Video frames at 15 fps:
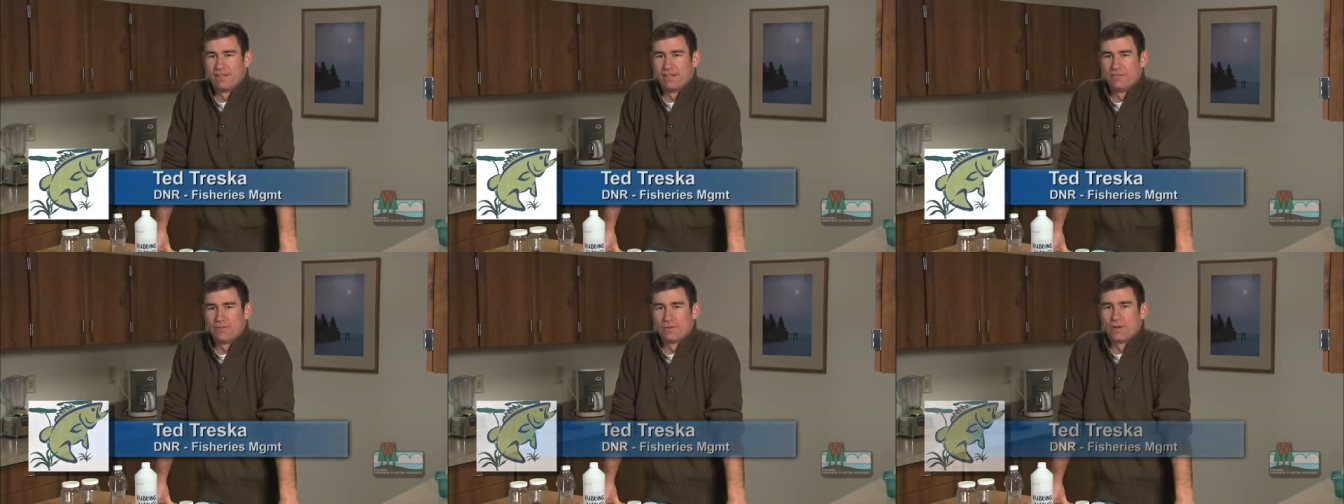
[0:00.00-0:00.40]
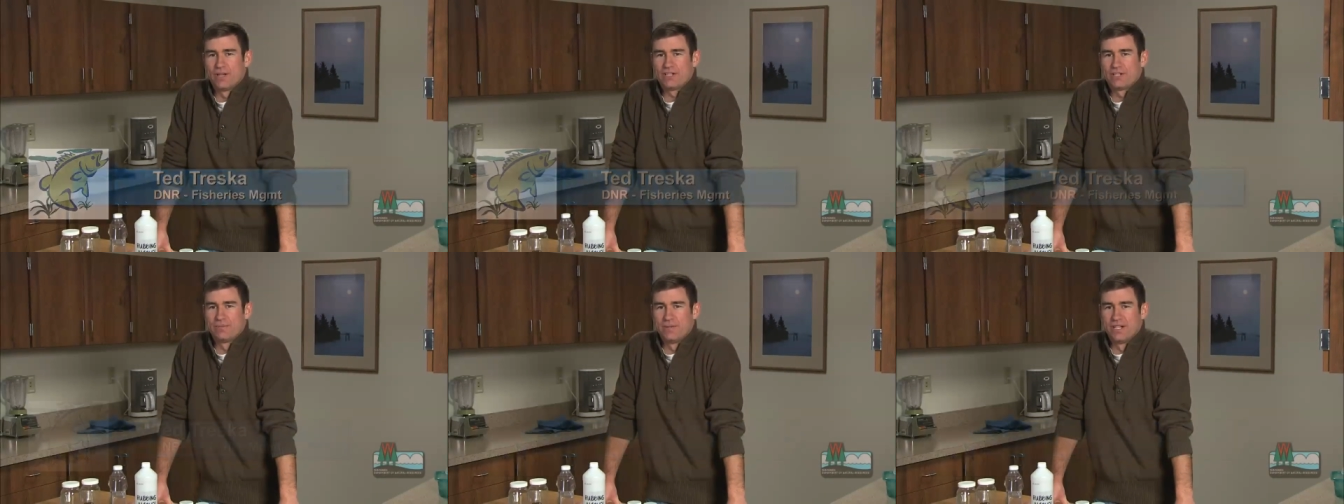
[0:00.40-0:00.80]
If you're
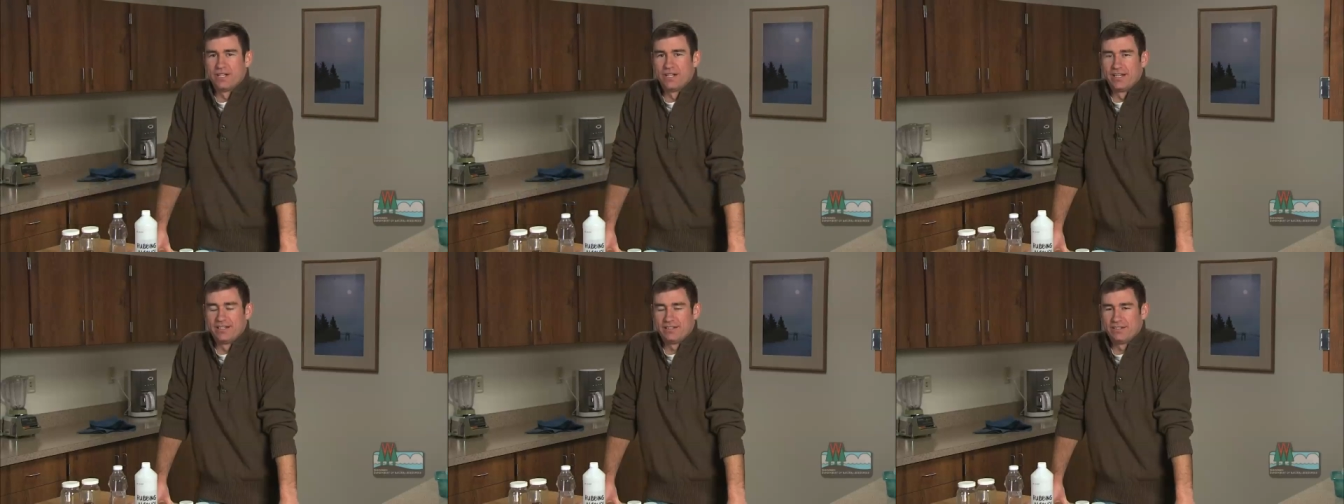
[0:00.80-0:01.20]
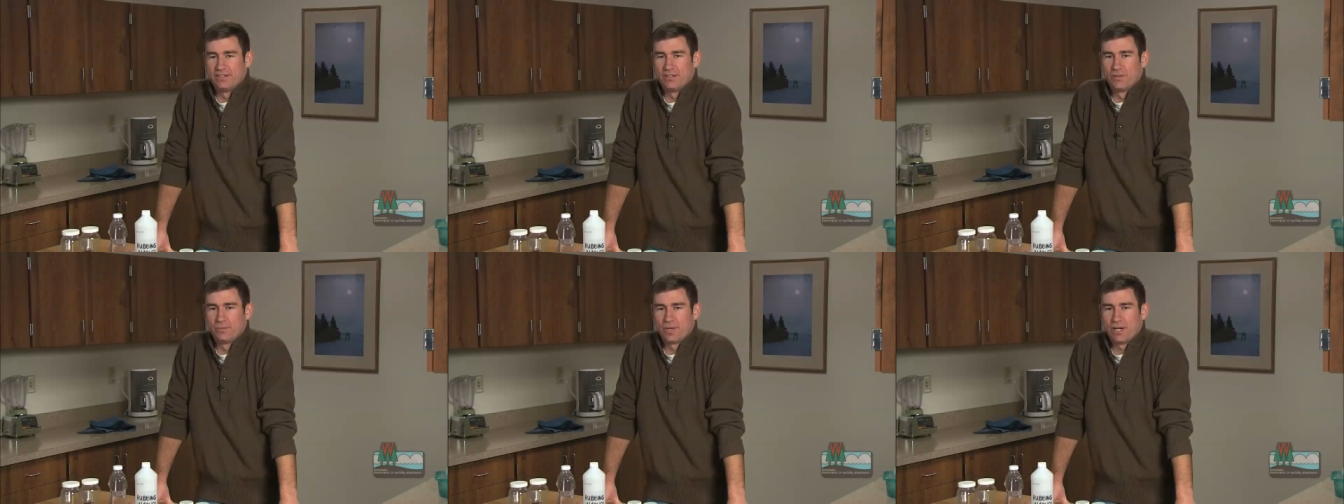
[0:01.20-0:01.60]
watching me today,
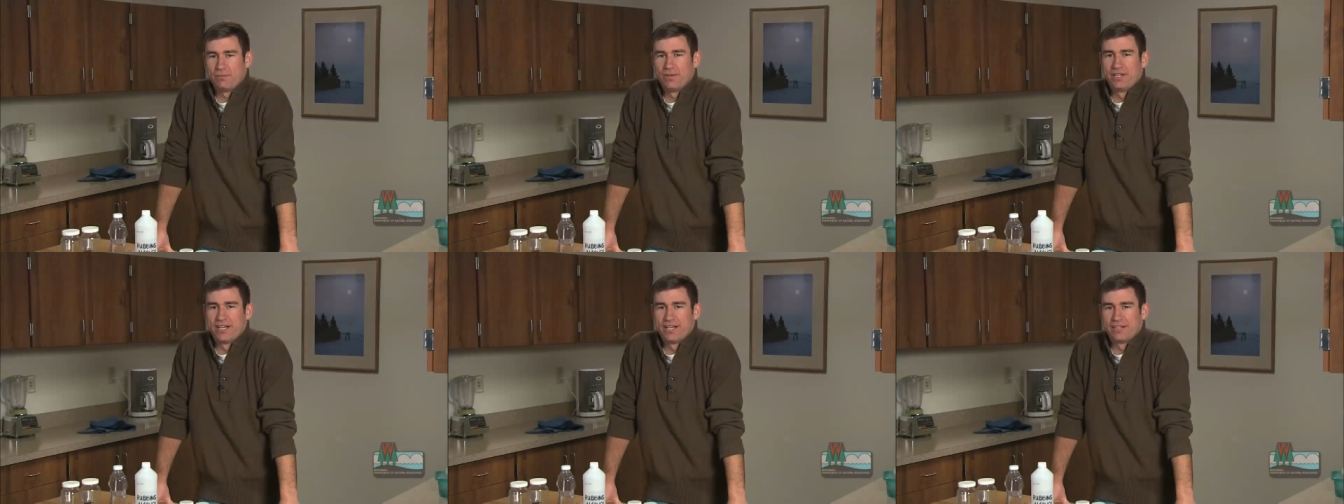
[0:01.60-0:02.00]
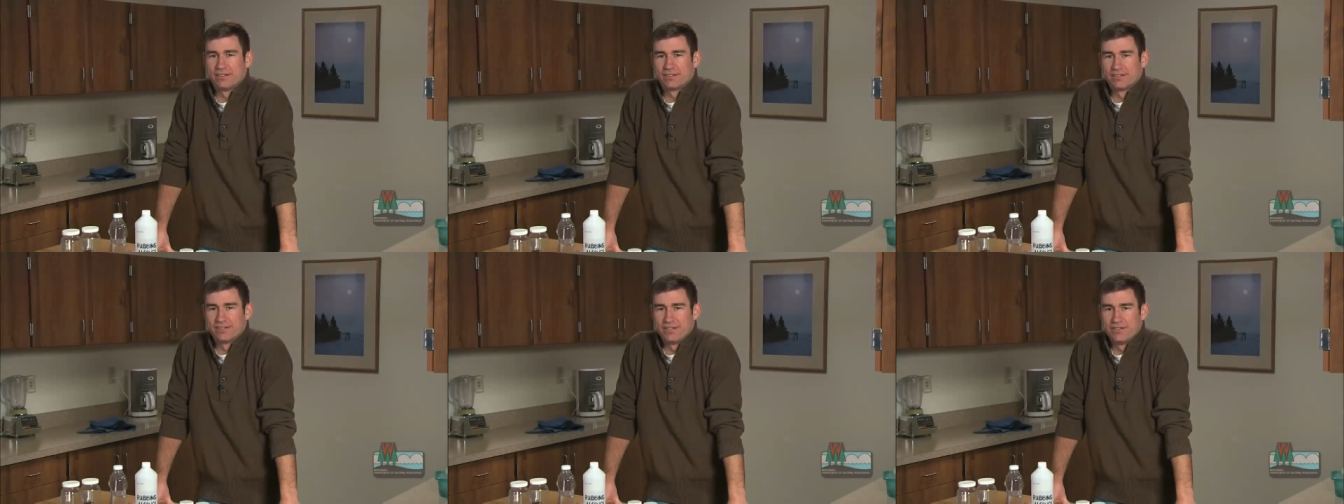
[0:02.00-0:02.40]
you're probably an
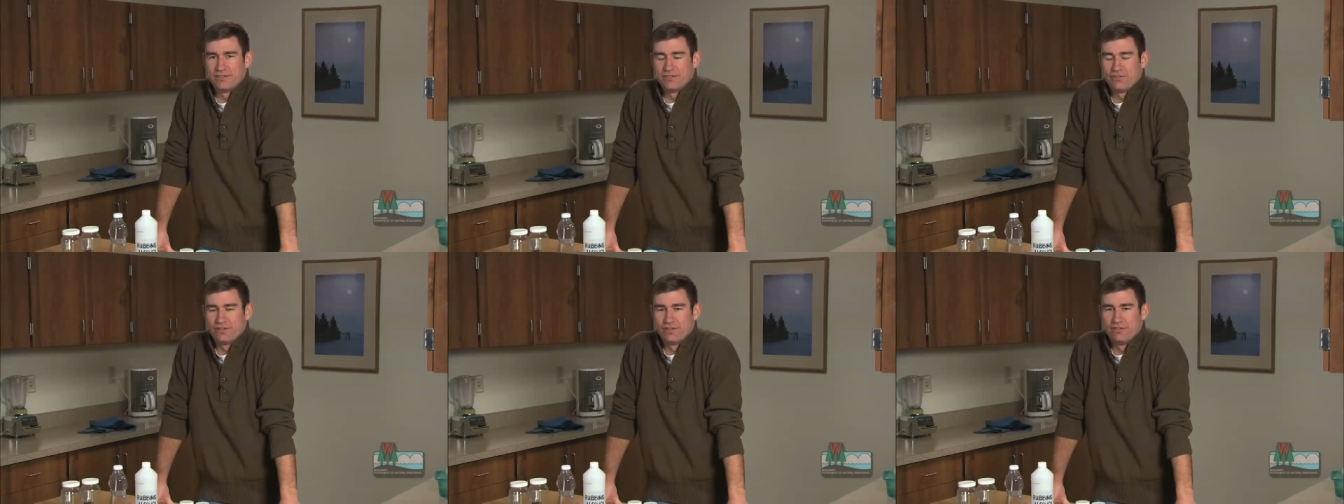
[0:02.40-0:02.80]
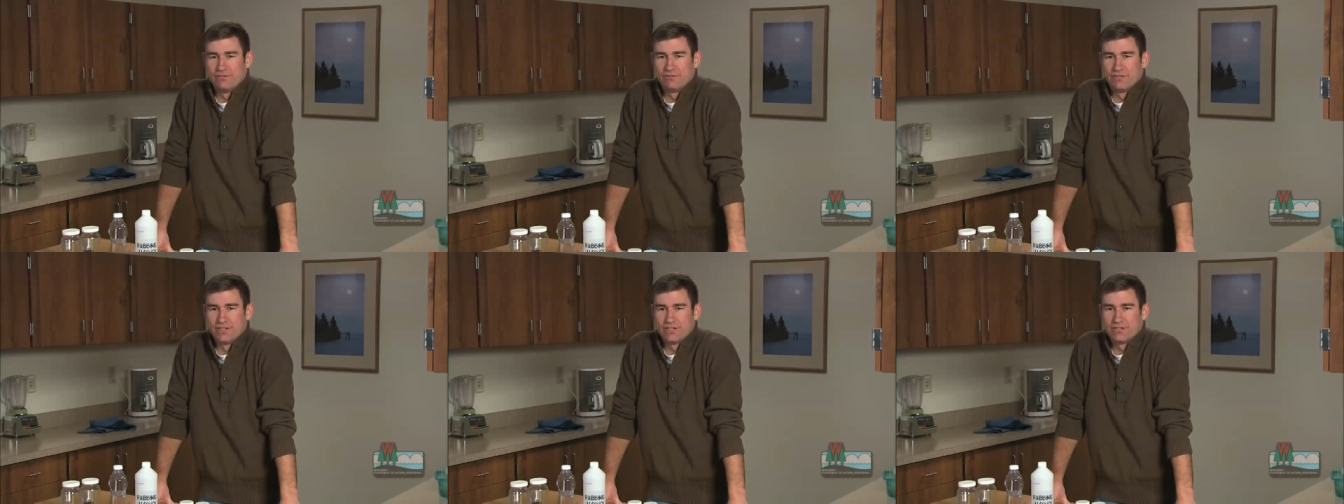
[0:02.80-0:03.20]
angler interested in
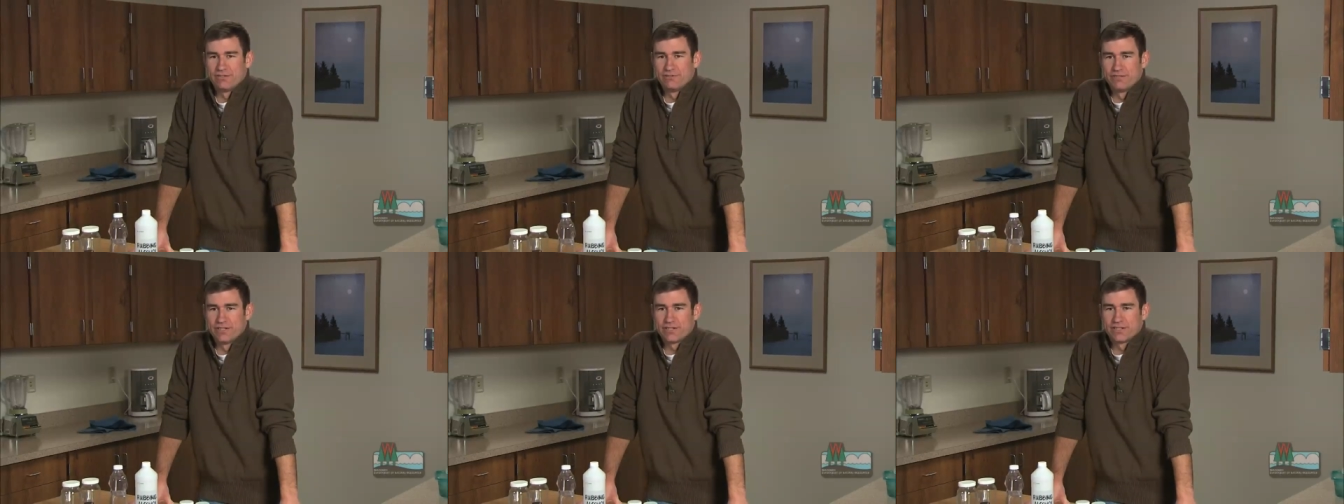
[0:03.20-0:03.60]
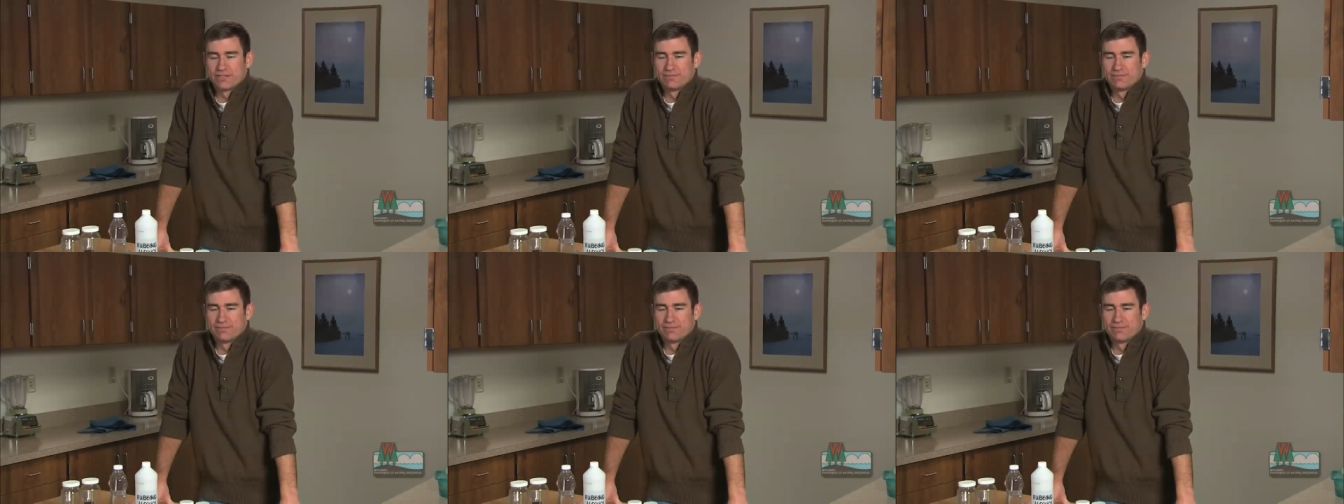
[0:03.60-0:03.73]
fish and fishing,